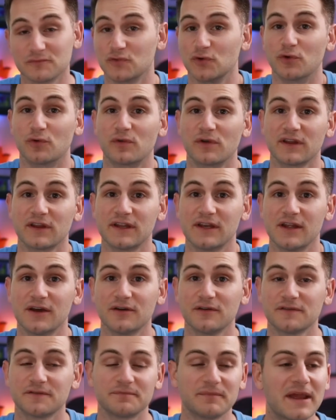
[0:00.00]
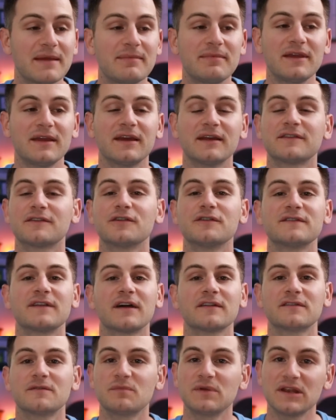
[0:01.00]
Who really knows? Maybe it turns
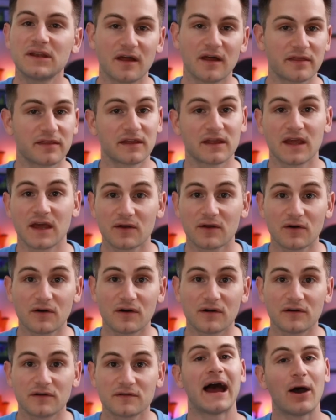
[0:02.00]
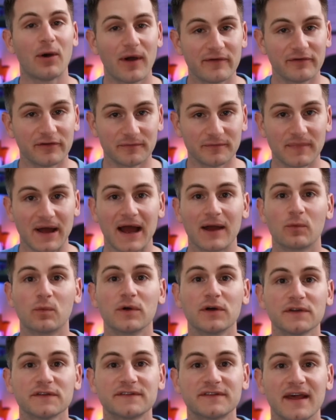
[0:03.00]
out to be nothing at all. However, I
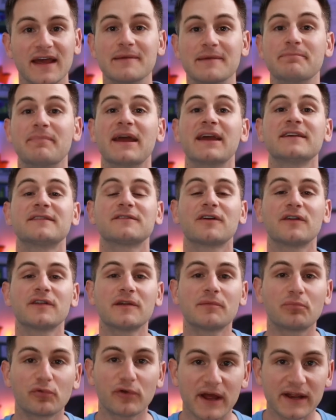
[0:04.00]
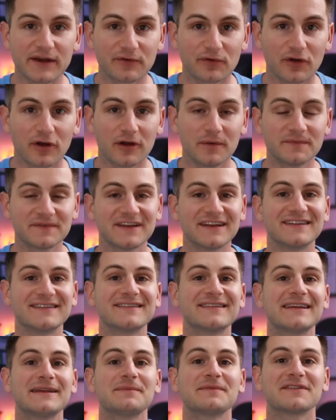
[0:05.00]
will say, based on the breadcrumbs, it
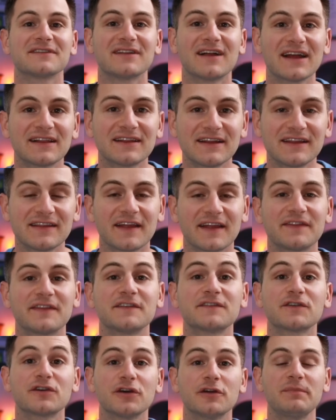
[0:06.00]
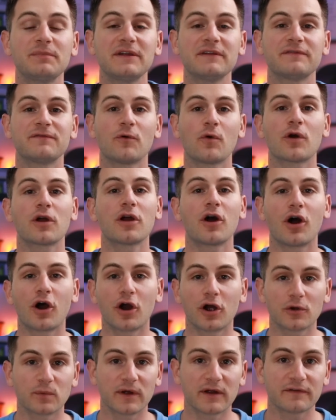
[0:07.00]
seems likely that this could be for
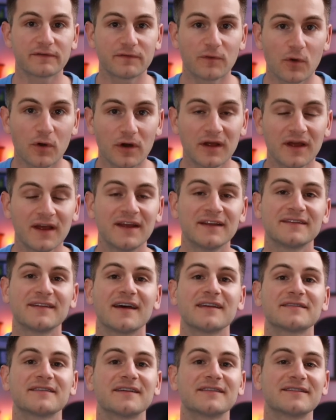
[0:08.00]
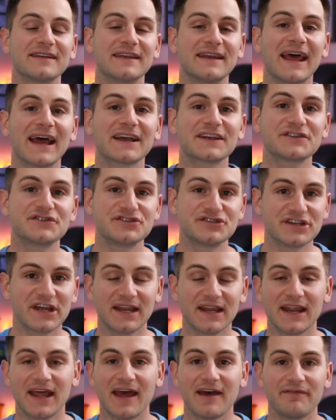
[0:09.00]
Hardware 4, Tesla's
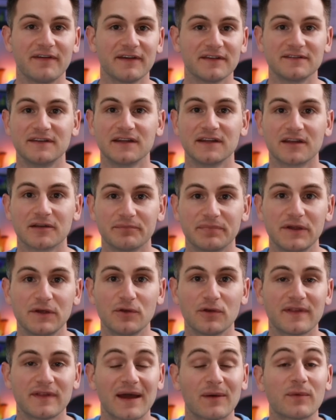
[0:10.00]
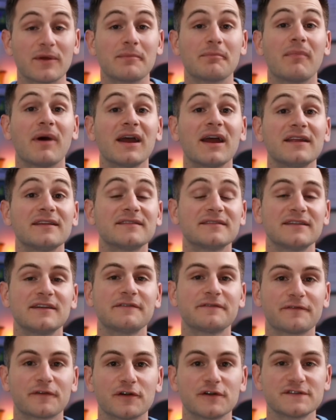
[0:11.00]
next-gen FSD computer that we might see
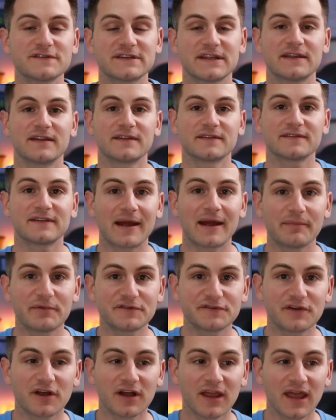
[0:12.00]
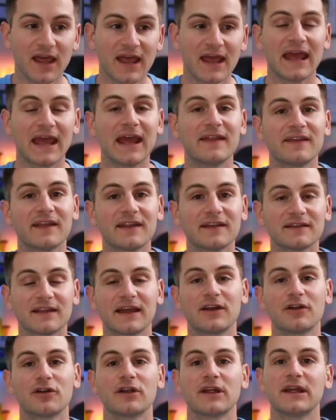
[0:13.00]
first in the Cybertruck and then
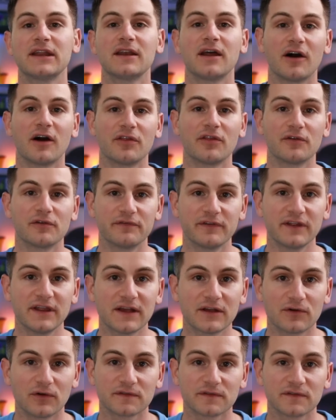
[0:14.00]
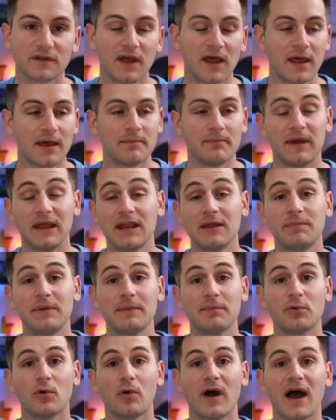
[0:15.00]
later in other vehicles. Many
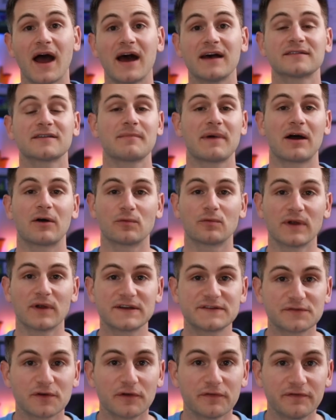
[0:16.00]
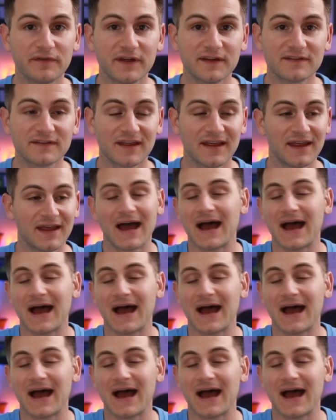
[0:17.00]
people will ask about retrofits.